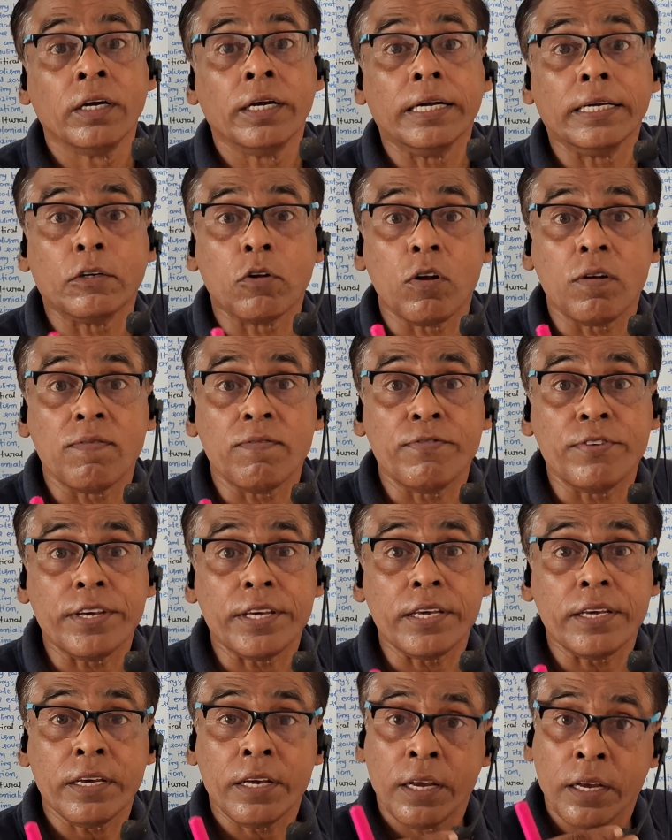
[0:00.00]
It will
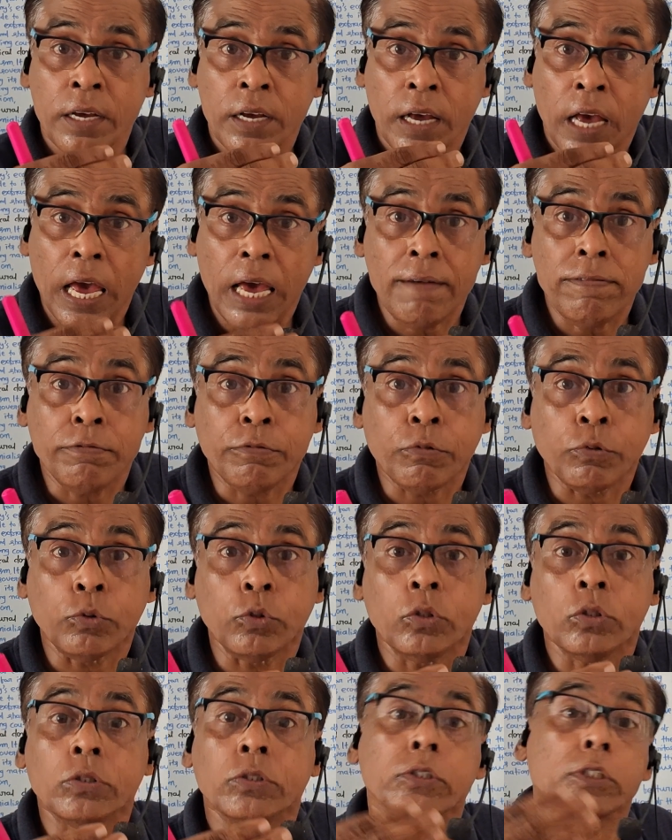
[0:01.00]
be help
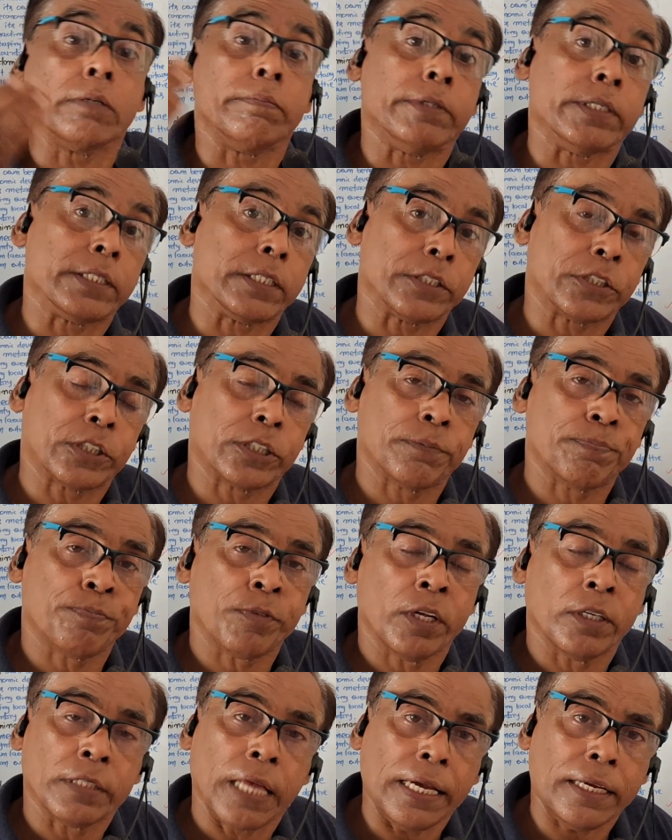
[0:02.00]
to some others.
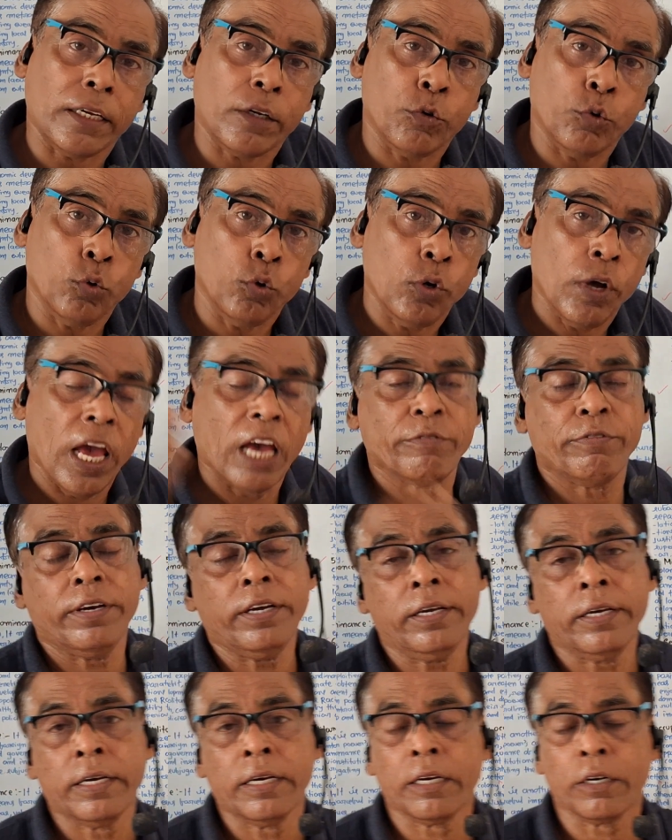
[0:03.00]
Thank you. Have
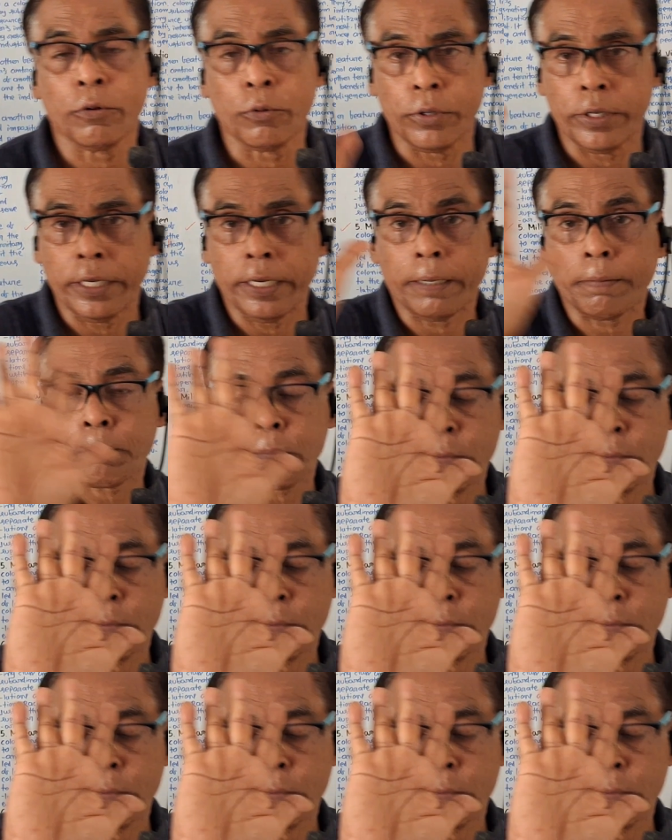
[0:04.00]
a good day.